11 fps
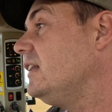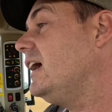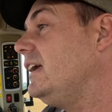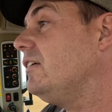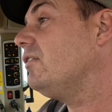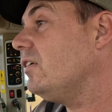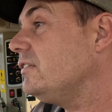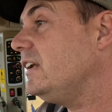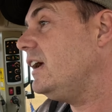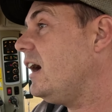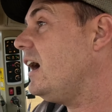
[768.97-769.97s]
later on
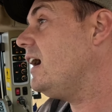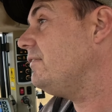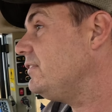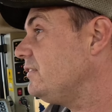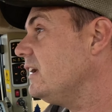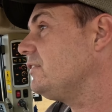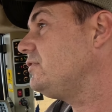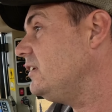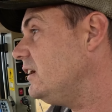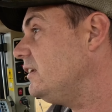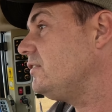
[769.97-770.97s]
near harvest next
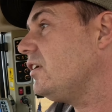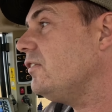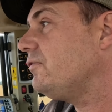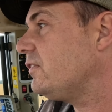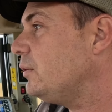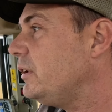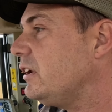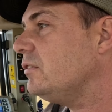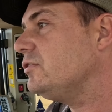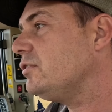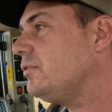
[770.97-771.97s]
year. So hopefully we
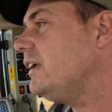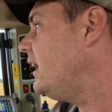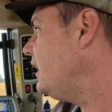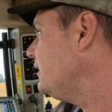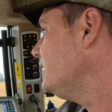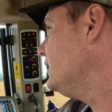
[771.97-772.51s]
don't do that.